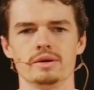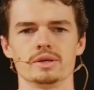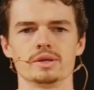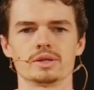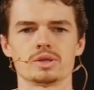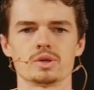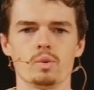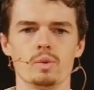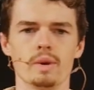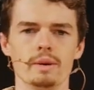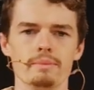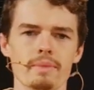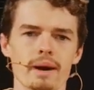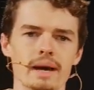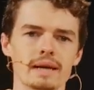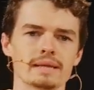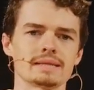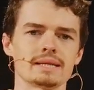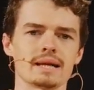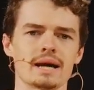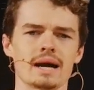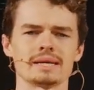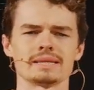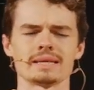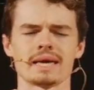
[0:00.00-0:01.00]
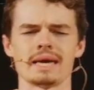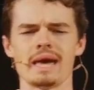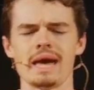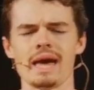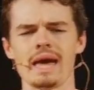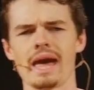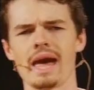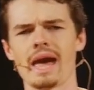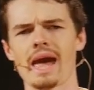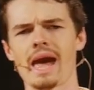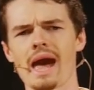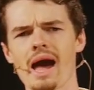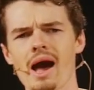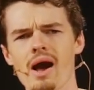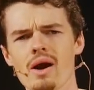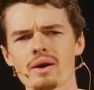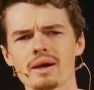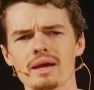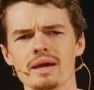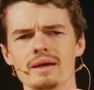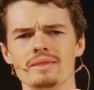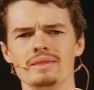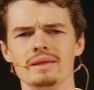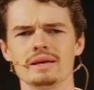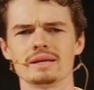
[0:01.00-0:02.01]
So we must ask, how
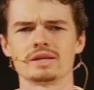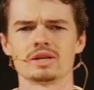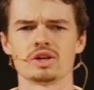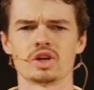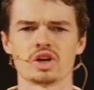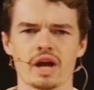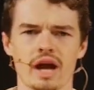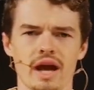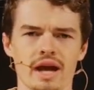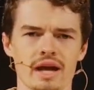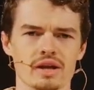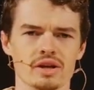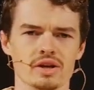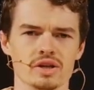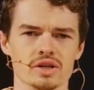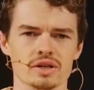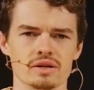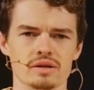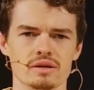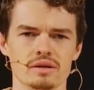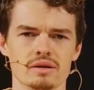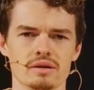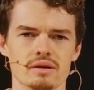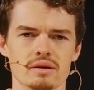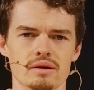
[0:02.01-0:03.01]
can this change?